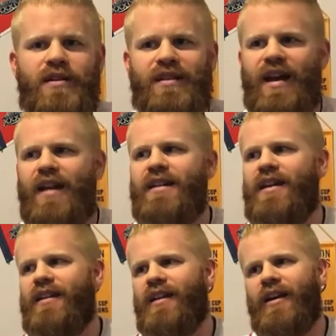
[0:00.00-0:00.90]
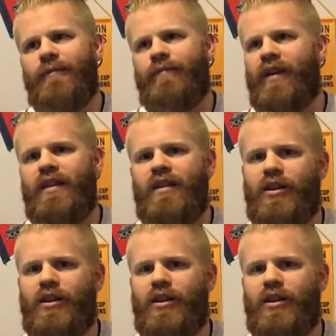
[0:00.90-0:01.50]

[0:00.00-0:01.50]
The guy's hitting I think